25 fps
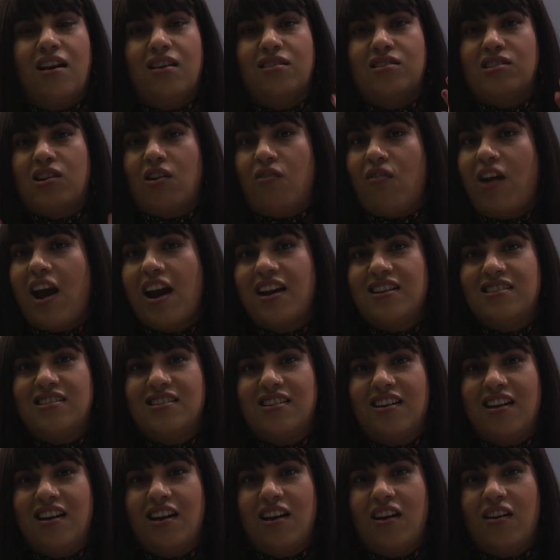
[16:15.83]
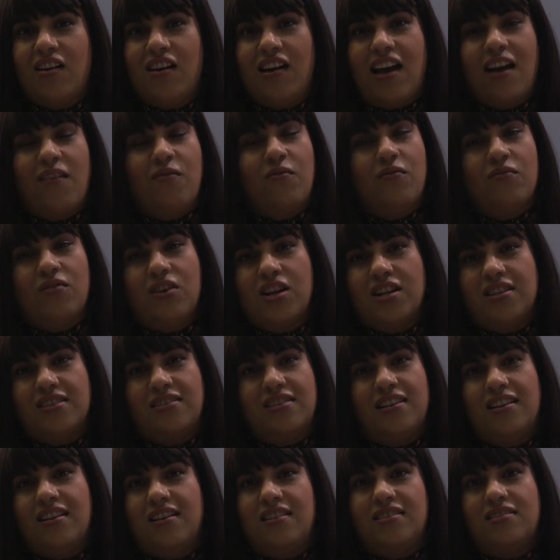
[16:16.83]
a director
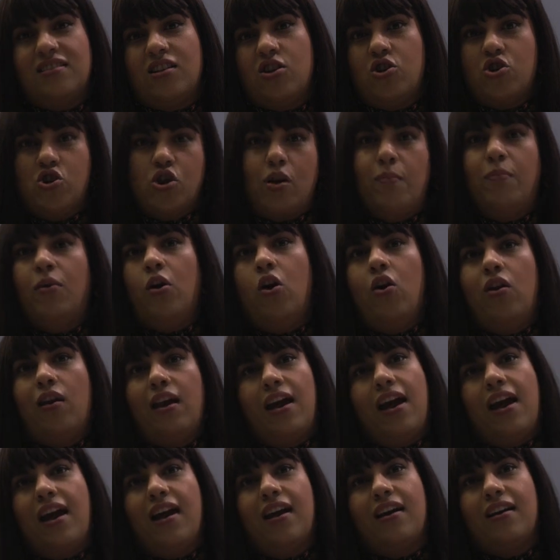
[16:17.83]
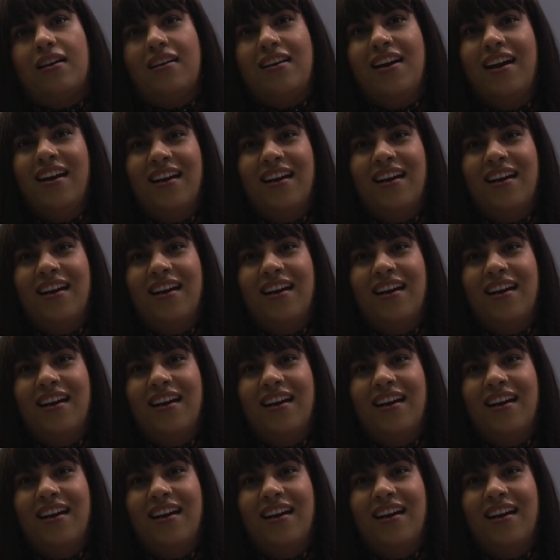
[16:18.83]
versus a shopaholic